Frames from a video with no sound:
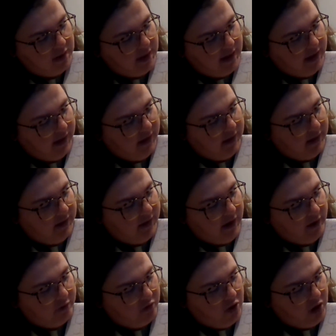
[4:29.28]
and
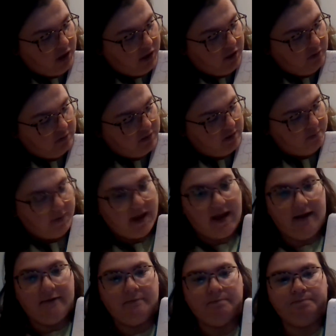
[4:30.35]
our dot goes up
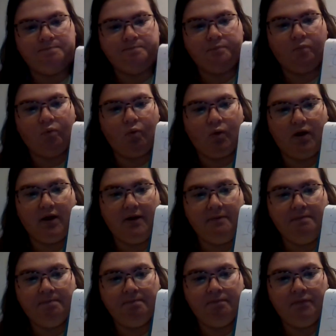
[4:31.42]
high. Okay?